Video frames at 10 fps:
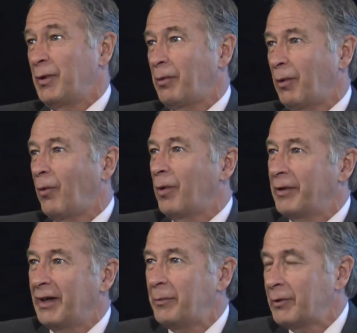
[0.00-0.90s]
we were
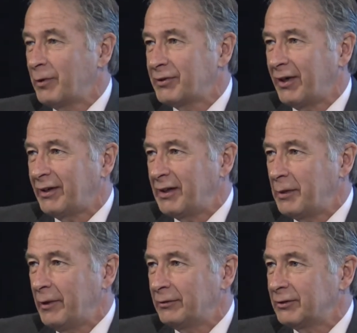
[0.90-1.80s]
warming up, you were talking
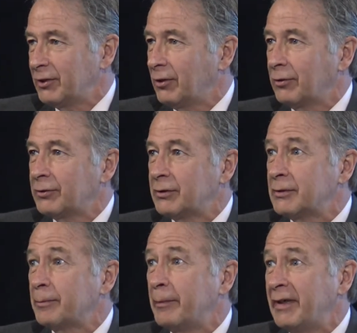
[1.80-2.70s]
about your
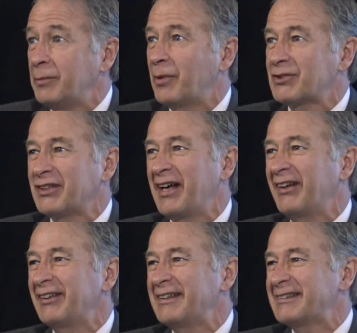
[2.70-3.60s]
many
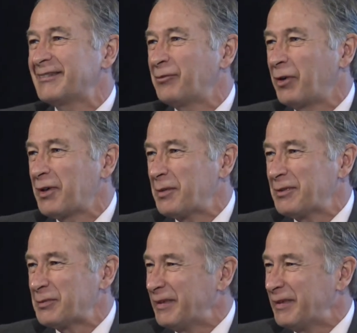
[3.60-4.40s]
personalities, and one of them is